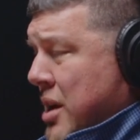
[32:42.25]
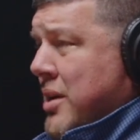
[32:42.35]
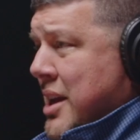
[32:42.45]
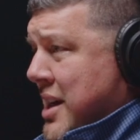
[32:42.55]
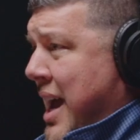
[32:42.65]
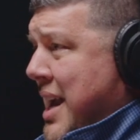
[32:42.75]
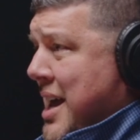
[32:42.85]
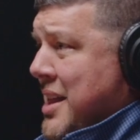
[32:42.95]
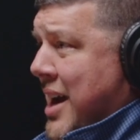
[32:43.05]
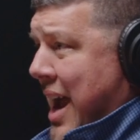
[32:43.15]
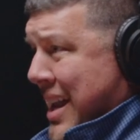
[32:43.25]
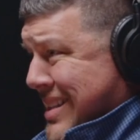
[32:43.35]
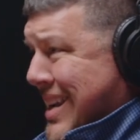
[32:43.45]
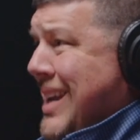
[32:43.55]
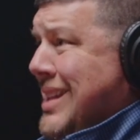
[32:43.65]
Get your honey out there
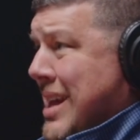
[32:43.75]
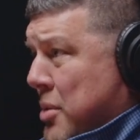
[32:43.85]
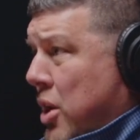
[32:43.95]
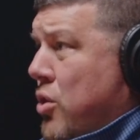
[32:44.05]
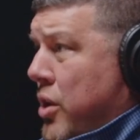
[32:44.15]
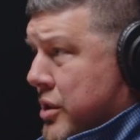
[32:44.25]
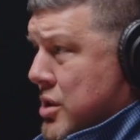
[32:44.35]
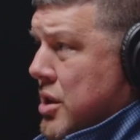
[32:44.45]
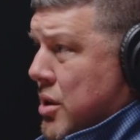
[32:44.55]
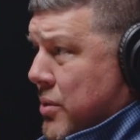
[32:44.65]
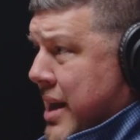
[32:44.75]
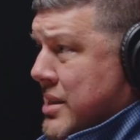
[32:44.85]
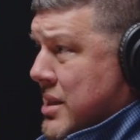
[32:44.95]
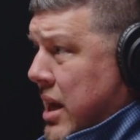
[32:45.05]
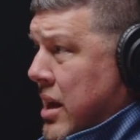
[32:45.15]
and take them across the
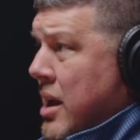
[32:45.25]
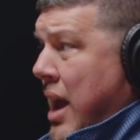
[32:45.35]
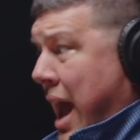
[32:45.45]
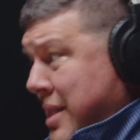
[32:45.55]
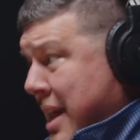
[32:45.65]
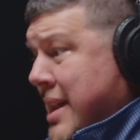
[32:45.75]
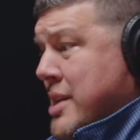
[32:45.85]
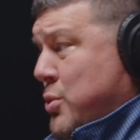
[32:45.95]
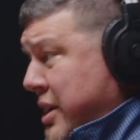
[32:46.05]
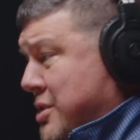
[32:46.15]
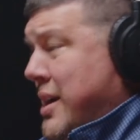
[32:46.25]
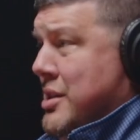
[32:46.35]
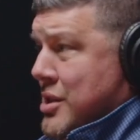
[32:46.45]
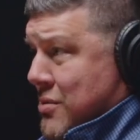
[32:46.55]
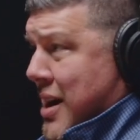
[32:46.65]
Red Sea. And then that's when he
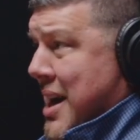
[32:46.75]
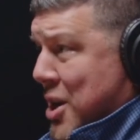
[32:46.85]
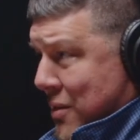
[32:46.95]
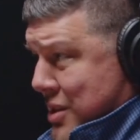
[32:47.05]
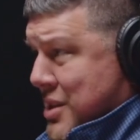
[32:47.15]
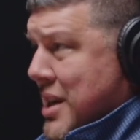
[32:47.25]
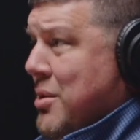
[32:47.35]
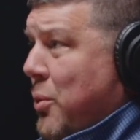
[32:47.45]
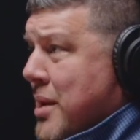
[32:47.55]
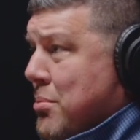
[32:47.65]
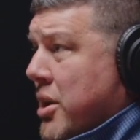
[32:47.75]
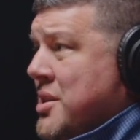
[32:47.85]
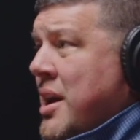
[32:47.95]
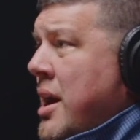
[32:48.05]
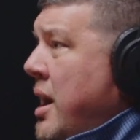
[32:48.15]
stretches his rod out over the sea, the wind
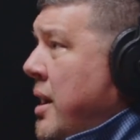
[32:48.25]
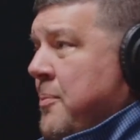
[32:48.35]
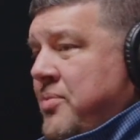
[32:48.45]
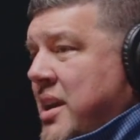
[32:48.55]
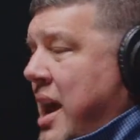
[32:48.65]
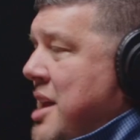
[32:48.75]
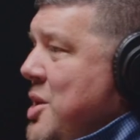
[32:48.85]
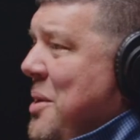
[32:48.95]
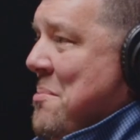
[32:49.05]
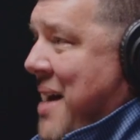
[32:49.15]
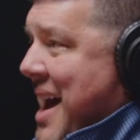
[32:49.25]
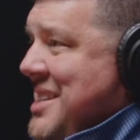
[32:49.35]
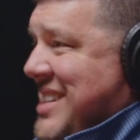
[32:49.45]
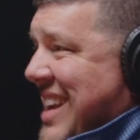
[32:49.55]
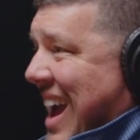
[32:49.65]
blows. Can you
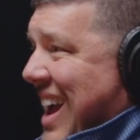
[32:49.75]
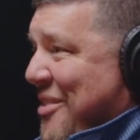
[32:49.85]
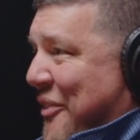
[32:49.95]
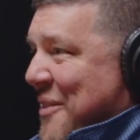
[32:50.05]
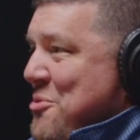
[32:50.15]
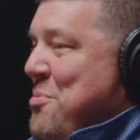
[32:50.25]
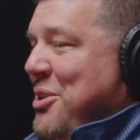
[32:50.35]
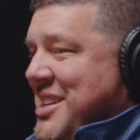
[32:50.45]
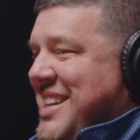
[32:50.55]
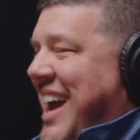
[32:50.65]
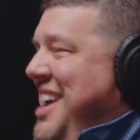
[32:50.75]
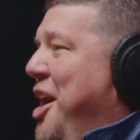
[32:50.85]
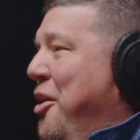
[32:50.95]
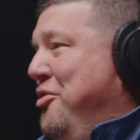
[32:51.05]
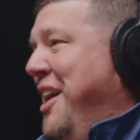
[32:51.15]
imagine if Moses is like,
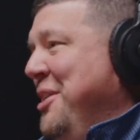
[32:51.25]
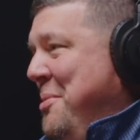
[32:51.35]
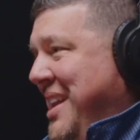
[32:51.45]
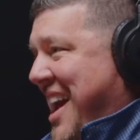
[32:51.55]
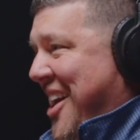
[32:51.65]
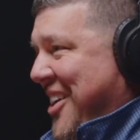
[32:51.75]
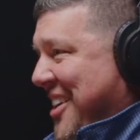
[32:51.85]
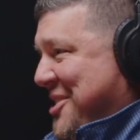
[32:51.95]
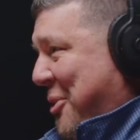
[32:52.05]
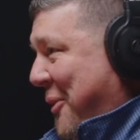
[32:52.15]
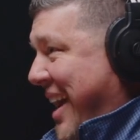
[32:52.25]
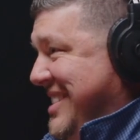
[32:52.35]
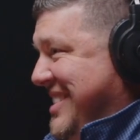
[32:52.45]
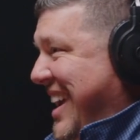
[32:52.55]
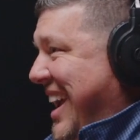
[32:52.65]
y'all follow me down here to the
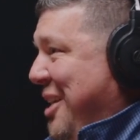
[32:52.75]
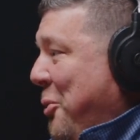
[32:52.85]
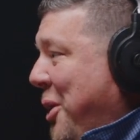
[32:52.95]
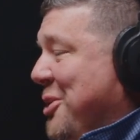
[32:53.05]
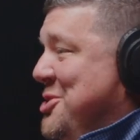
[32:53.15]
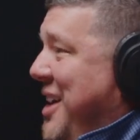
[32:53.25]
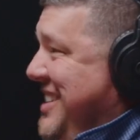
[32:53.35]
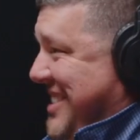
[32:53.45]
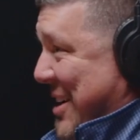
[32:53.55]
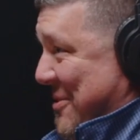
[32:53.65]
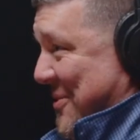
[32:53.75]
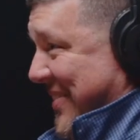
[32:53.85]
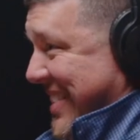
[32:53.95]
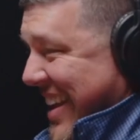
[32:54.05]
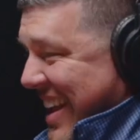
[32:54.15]
Red Sea, we're going to try something.